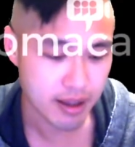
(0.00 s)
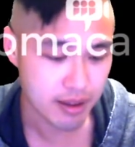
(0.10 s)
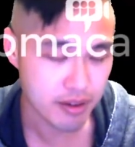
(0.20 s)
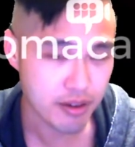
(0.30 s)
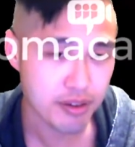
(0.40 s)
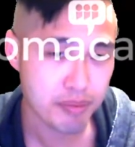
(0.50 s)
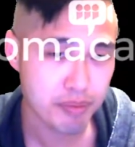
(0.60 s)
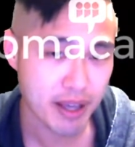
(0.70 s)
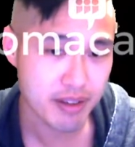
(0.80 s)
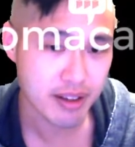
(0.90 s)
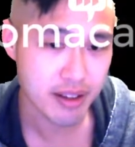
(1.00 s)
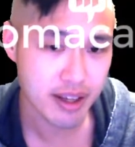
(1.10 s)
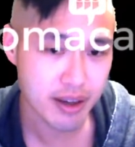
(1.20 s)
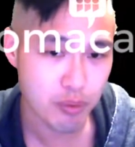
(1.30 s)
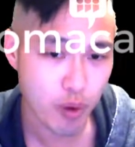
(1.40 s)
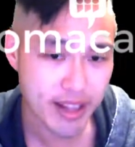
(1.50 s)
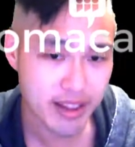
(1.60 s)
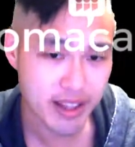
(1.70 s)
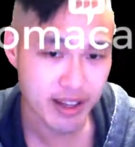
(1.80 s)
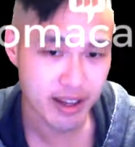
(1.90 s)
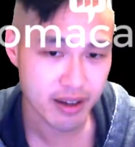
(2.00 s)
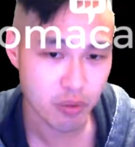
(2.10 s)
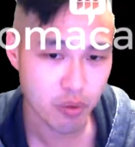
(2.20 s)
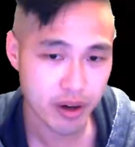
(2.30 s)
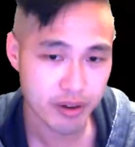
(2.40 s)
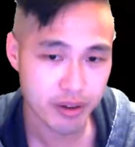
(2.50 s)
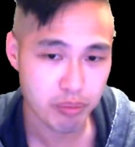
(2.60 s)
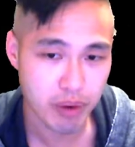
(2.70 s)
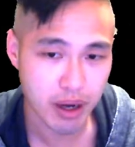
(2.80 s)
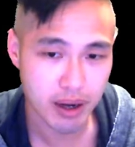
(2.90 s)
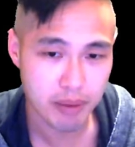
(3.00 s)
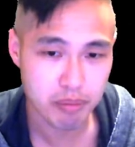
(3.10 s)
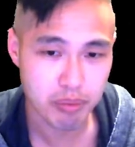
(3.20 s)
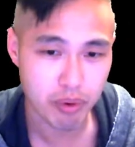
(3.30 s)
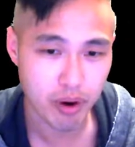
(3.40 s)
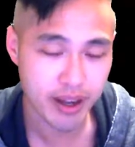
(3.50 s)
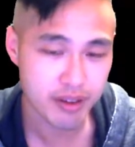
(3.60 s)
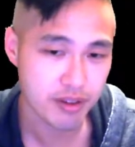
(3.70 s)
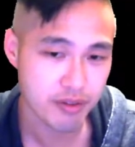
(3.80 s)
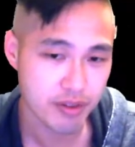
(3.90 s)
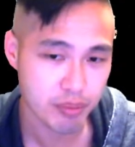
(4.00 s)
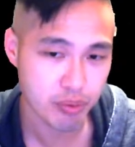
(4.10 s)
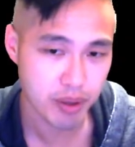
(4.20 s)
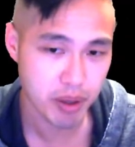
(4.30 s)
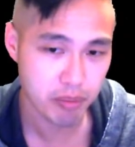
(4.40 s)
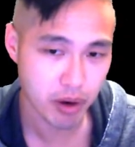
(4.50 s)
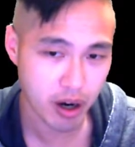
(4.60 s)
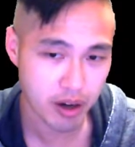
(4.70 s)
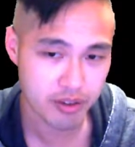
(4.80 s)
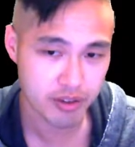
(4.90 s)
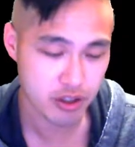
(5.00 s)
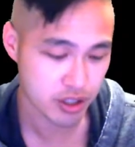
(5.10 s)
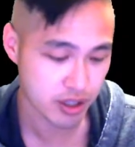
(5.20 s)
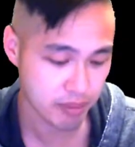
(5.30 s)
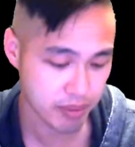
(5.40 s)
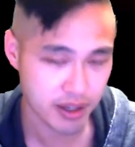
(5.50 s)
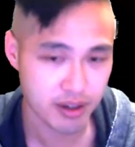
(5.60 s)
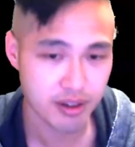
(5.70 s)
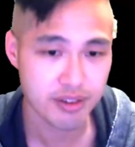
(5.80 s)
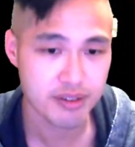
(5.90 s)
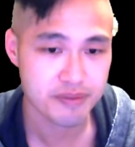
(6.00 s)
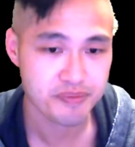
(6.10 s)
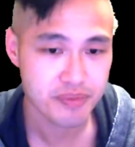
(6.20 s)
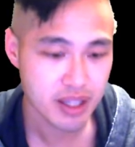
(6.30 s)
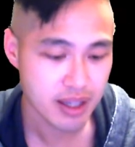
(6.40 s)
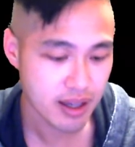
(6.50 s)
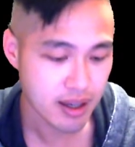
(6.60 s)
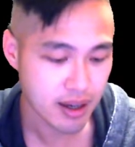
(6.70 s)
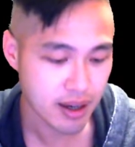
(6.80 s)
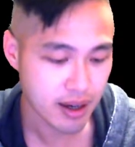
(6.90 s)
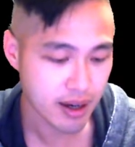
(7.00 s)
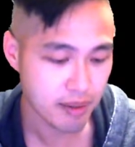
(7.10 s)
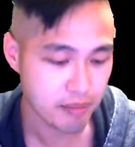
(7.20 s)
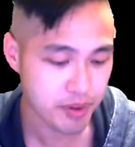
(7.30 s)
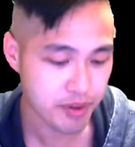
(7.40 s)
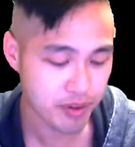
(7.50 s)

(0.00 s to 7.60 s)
there's basically a red ticket where the price of the premium box usually appears. So